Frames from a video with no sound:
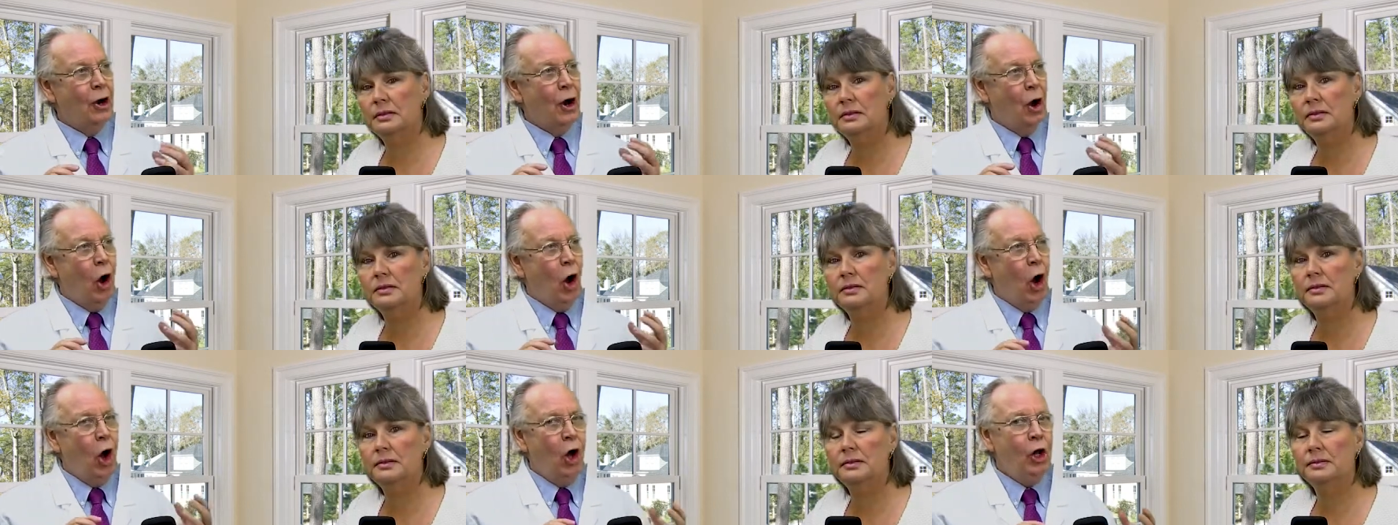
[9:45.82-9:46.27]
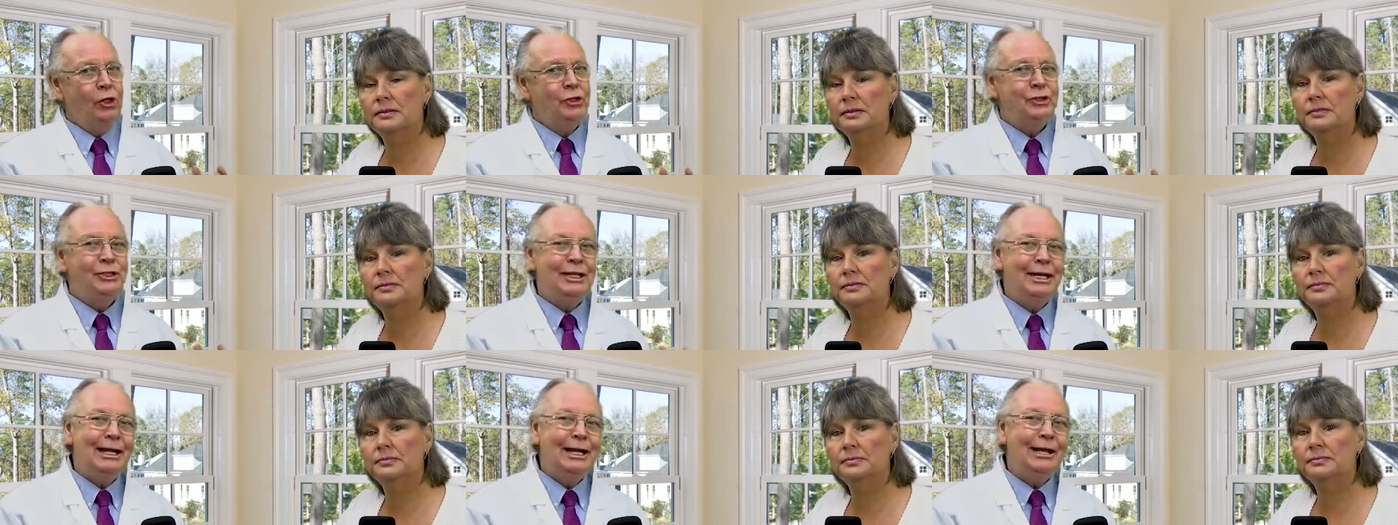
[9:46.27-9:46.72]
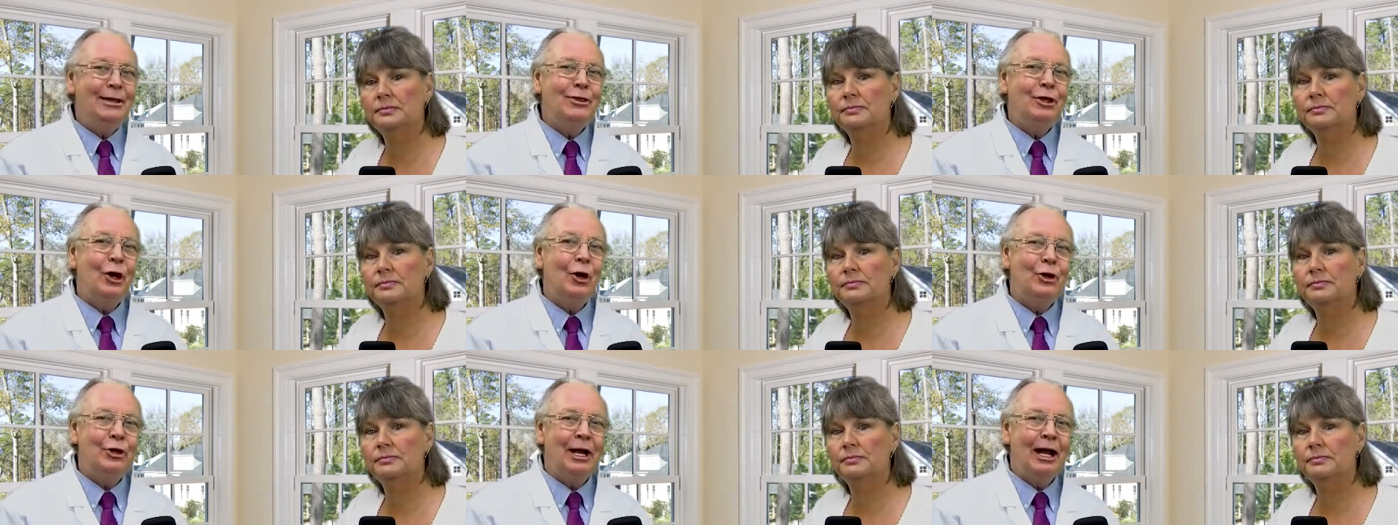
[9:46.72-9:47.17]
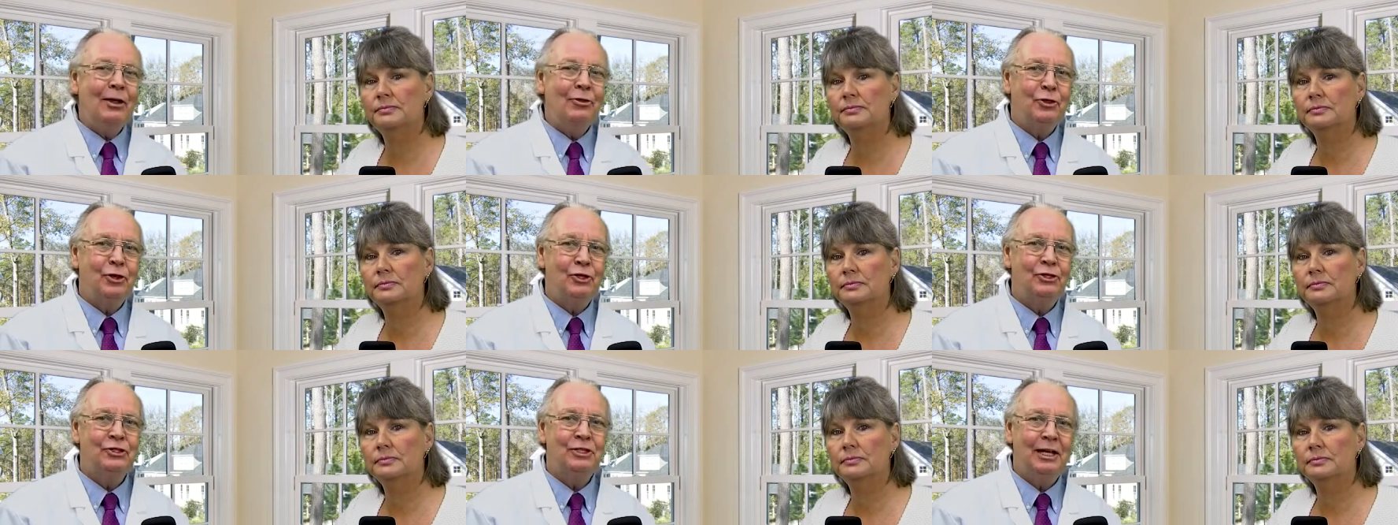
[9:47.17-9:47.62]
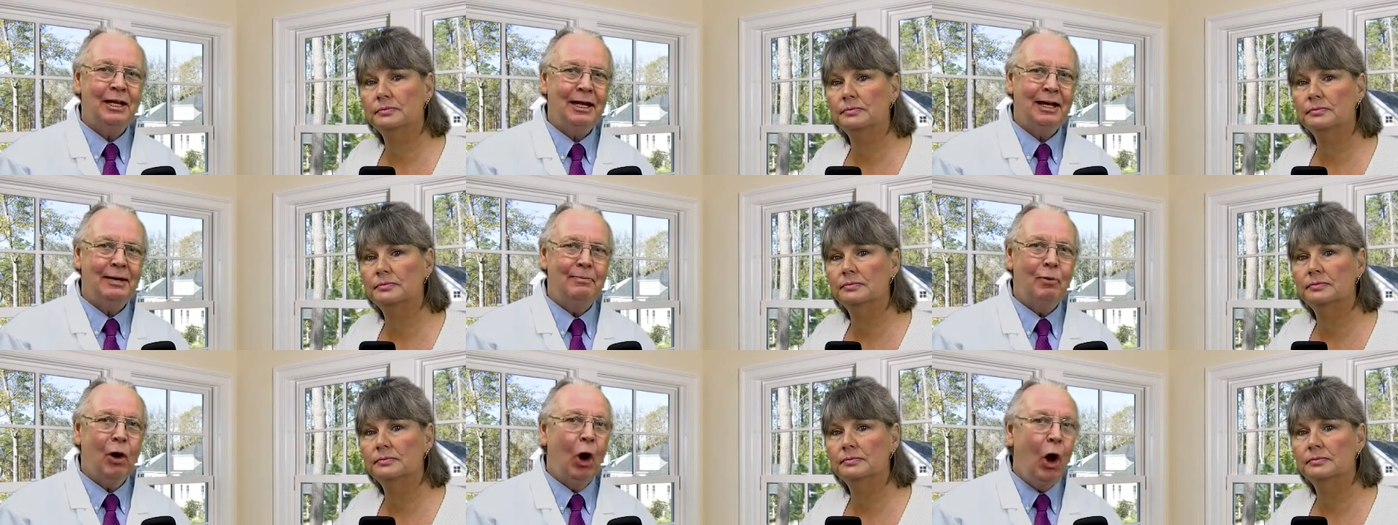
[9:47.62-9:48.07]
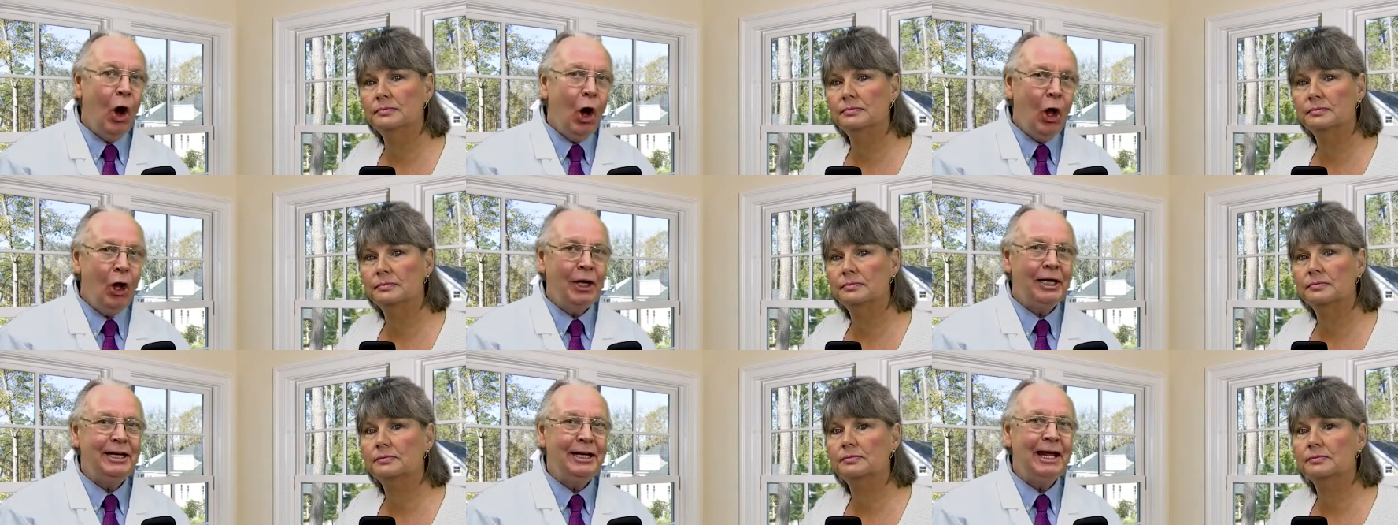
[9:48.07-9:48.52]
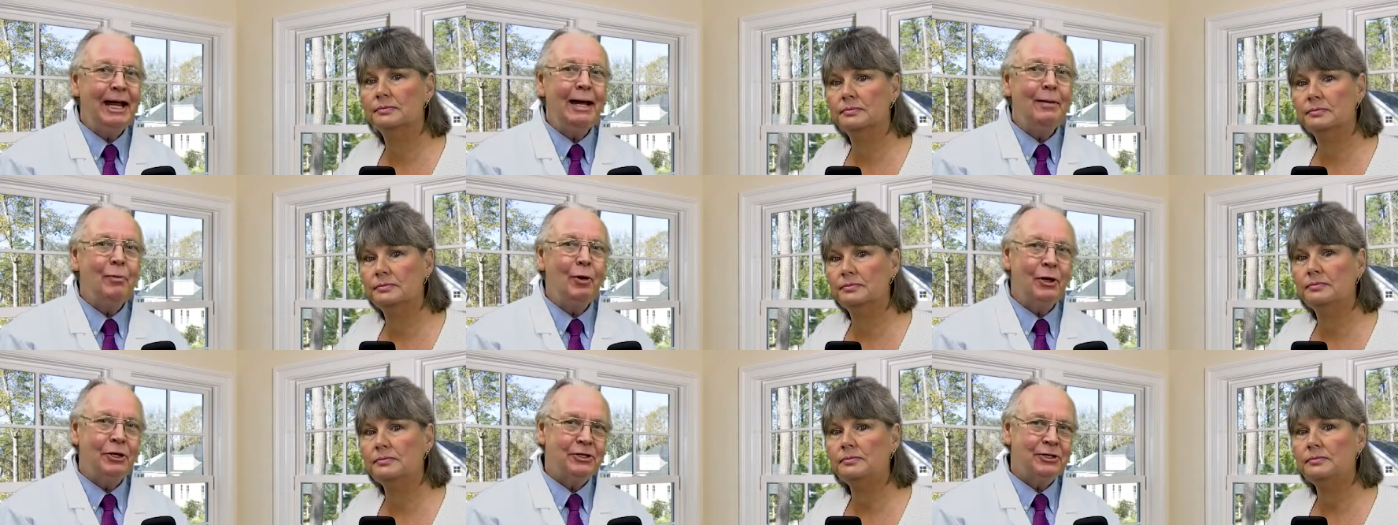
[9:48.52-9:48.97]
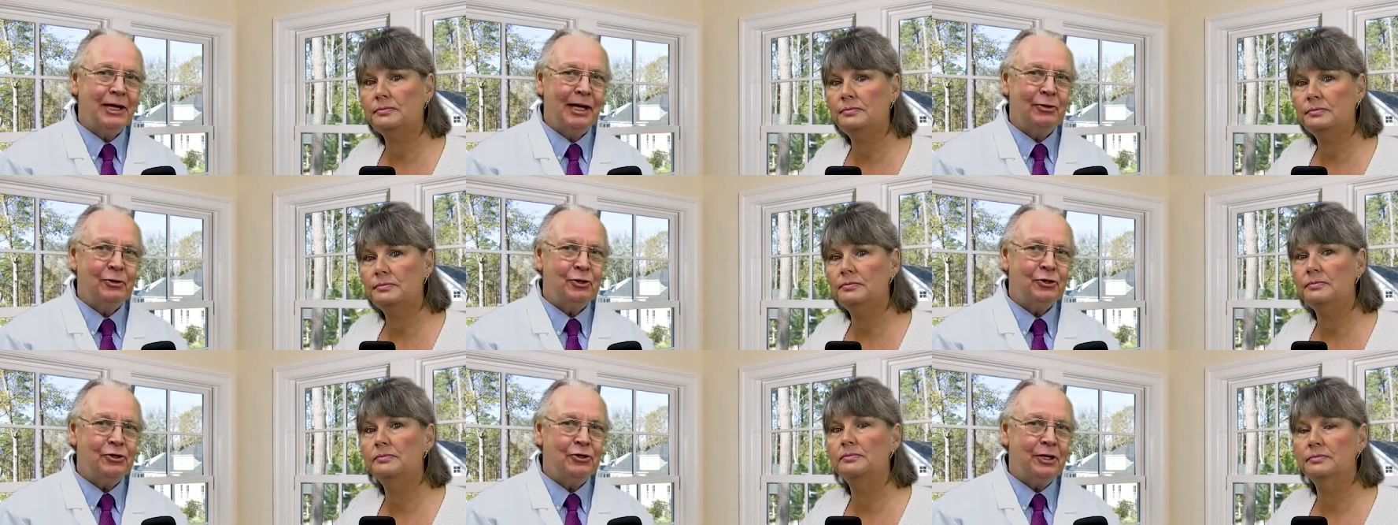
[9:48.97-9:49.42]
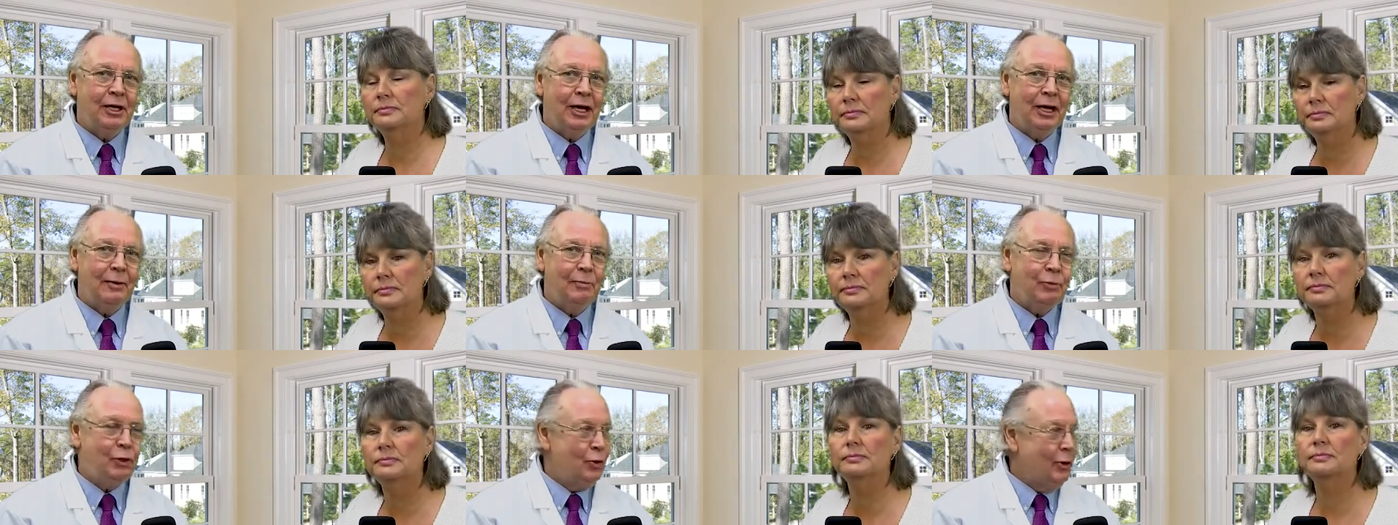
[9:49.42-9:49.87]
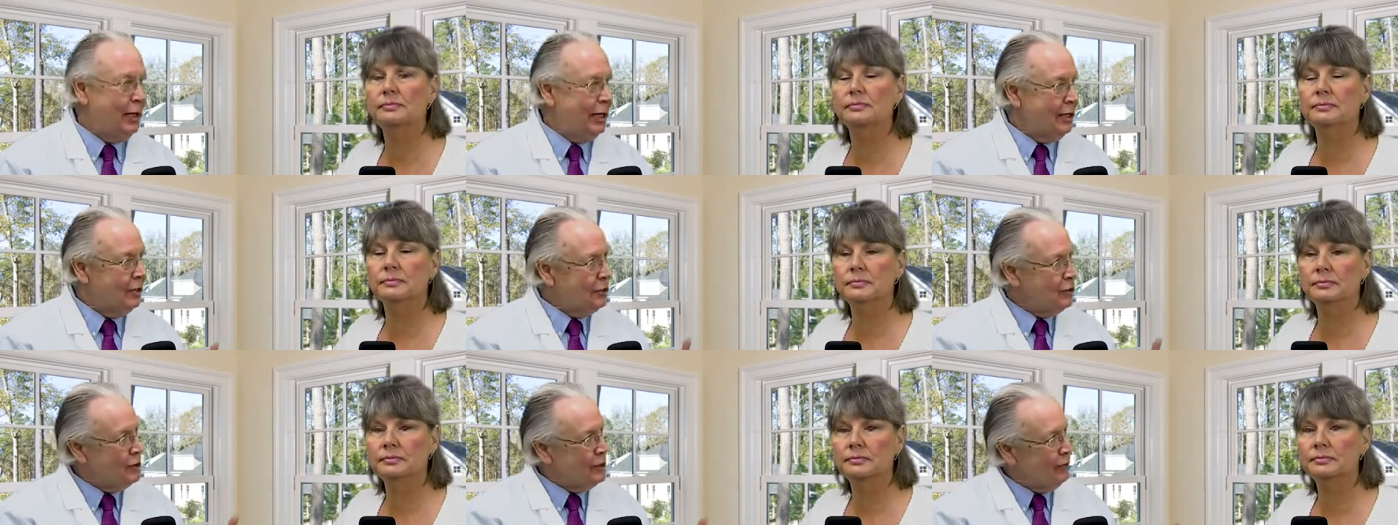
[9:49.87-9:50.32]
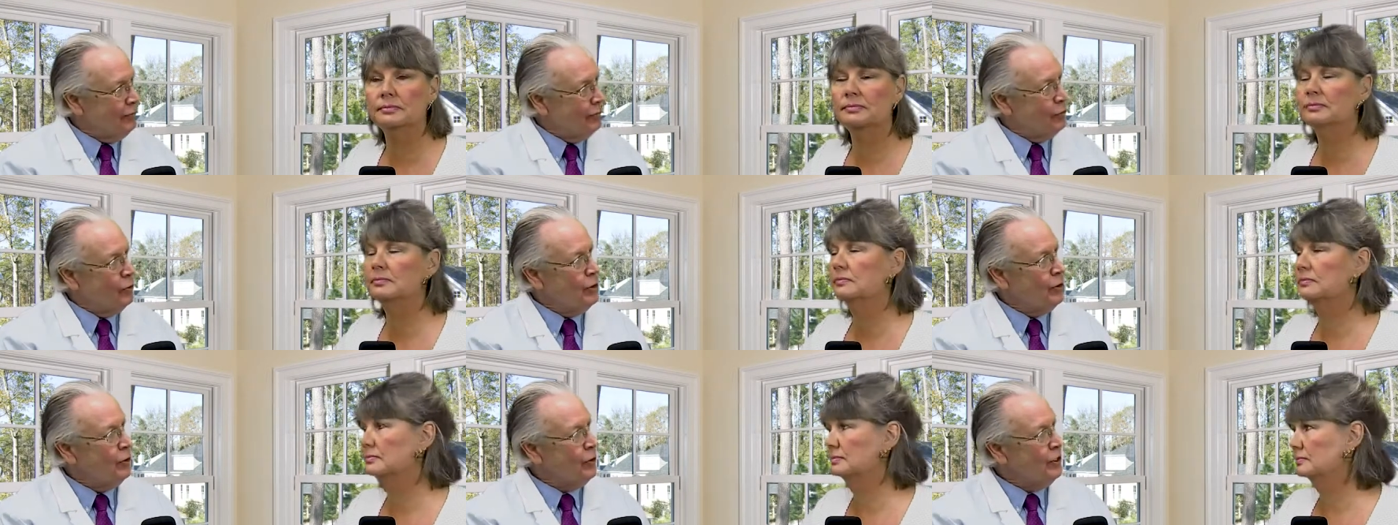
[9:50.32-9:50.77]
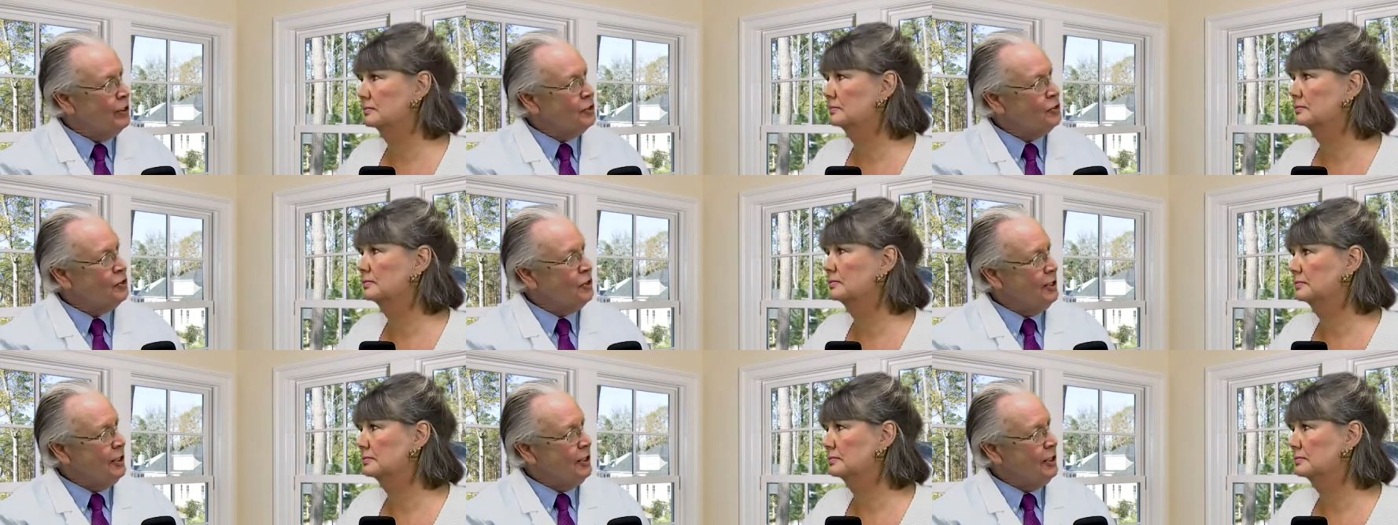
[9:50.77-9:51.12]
Speaker 1: All teeth are not the same. All enamel is not the same. Mm-hmm. You had different things to